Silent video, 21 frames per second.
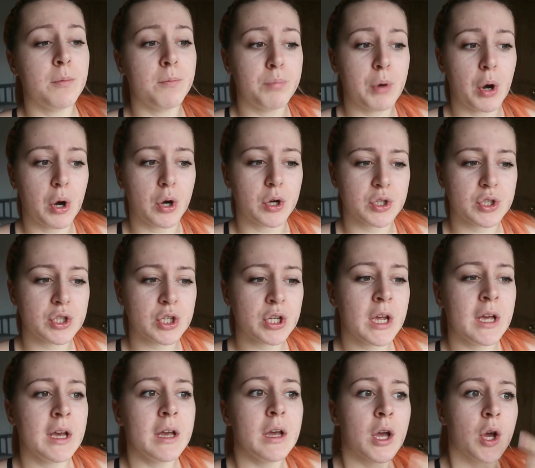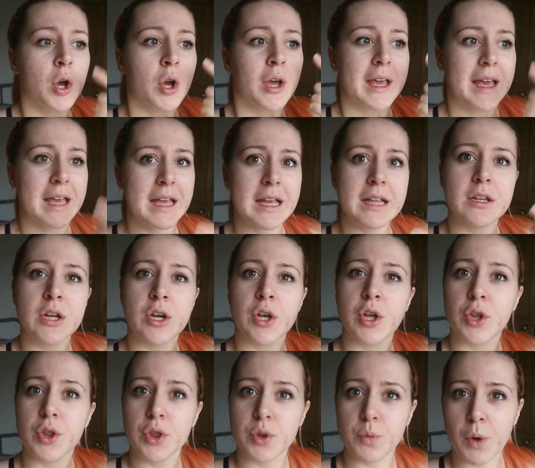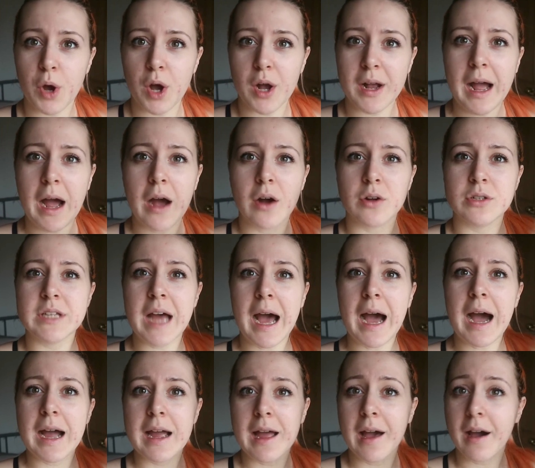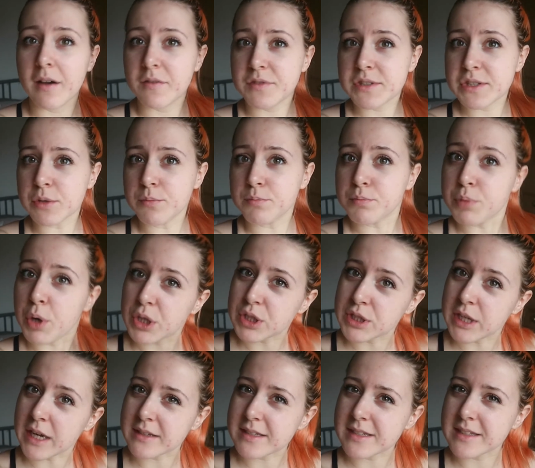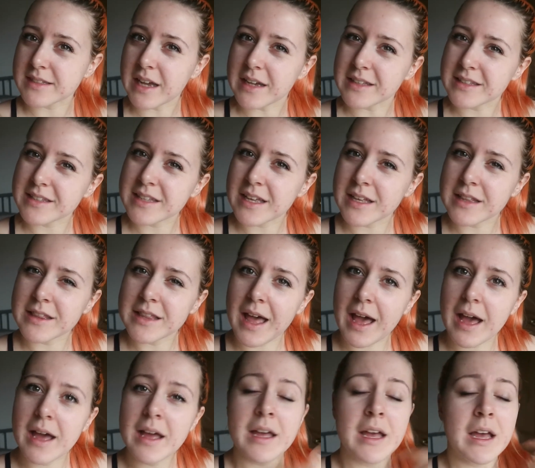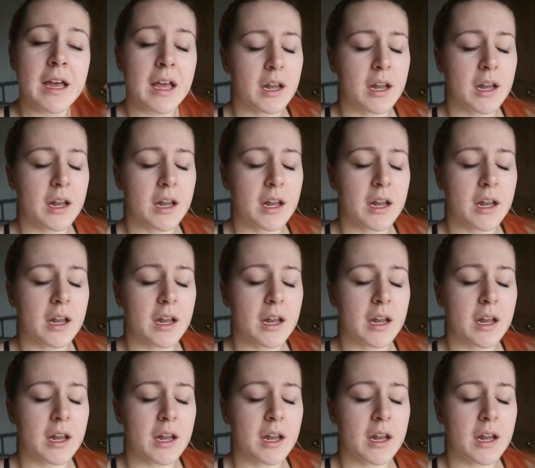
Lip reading: But in the workout, I have some push exercises in there.